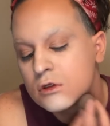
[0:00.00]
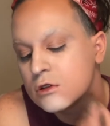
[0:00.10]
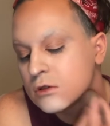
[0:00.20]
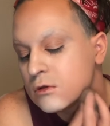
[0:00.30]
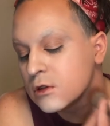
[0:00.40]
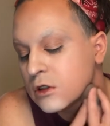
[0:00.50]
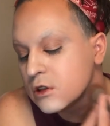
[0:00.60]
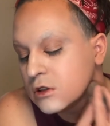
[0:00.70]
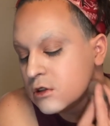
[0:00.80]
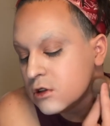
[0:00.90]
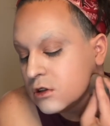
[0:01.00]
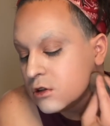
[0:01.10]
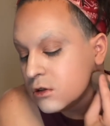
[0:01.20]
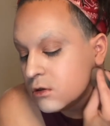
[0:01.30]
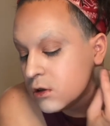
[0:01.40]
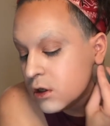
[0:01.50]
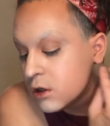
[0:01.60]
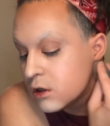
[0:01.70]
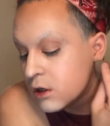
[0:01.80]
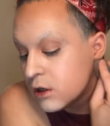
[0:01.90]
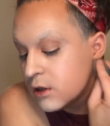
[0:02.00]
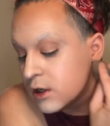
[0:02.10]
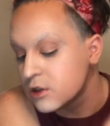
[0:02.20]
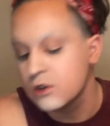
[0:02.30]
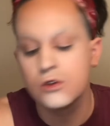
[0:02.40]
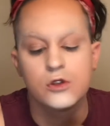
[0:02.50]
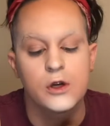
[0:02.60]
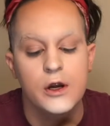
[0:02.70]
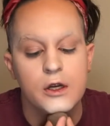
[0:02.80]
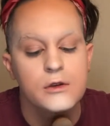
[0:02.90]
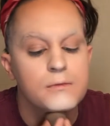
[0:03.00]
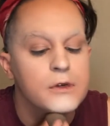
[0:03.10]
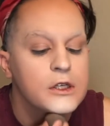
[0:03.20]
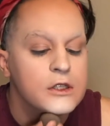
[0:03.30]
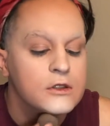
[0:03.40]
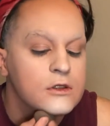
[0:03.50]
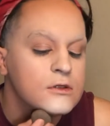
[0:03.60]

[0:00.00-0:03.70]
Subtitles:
to really do, not do drag, but